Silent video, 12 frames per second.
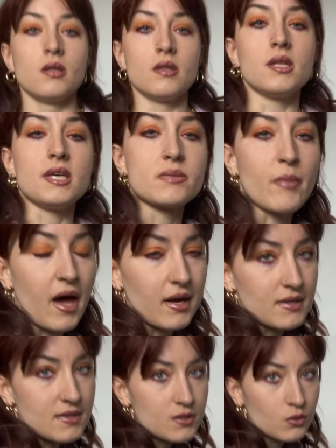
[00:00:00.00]
these
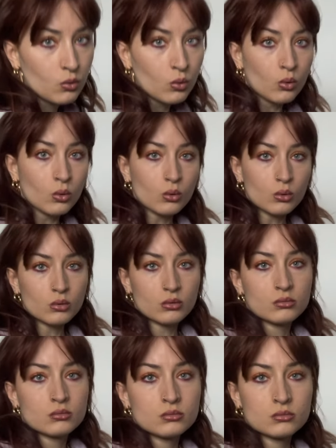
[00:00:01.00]
pants or
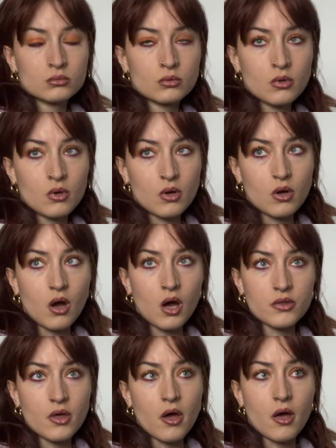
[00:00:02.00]

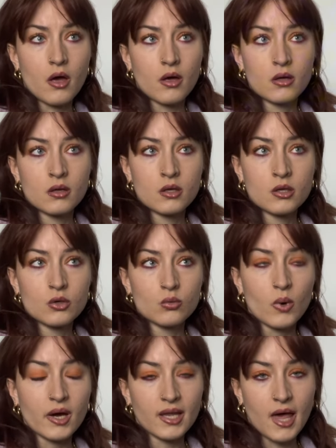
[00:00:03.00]
other
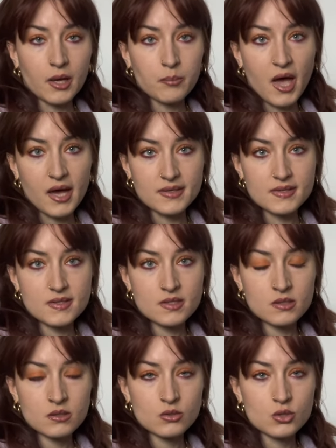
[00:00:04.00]
white leg pants
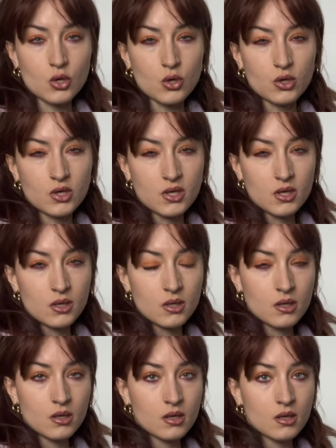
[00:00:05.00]
to
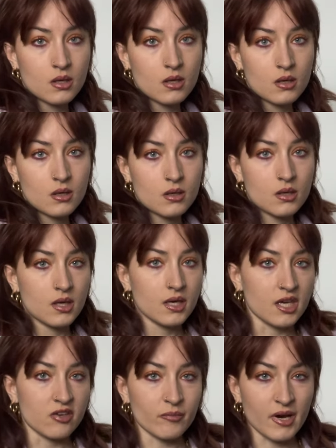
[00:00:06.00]

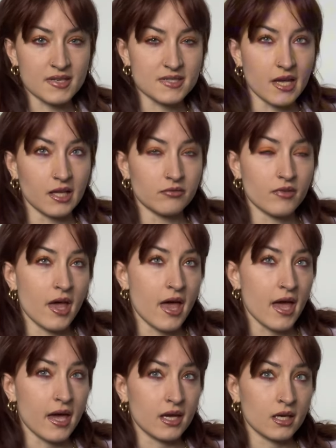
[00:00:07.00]
give myself
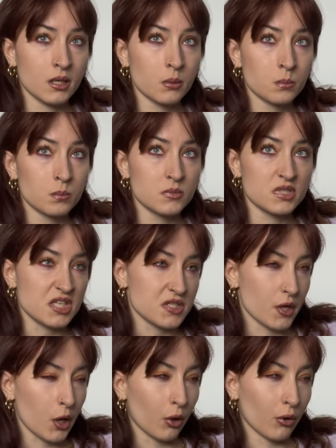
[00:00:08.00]
a
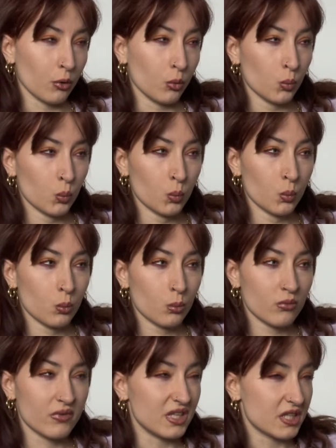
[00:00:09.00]
disco
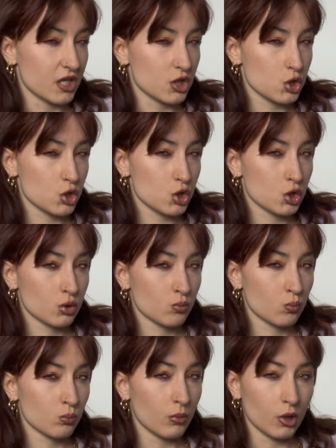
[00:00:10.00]
vintage
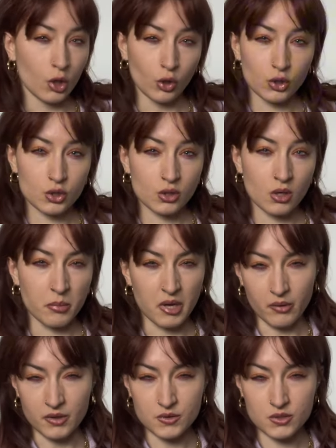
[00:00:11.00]
look
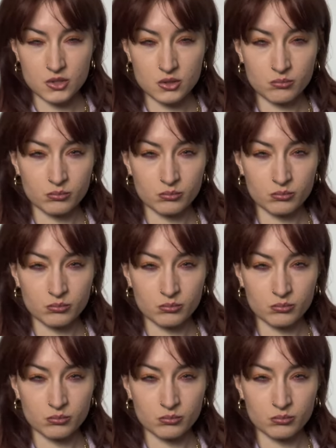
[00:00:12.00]
appearance.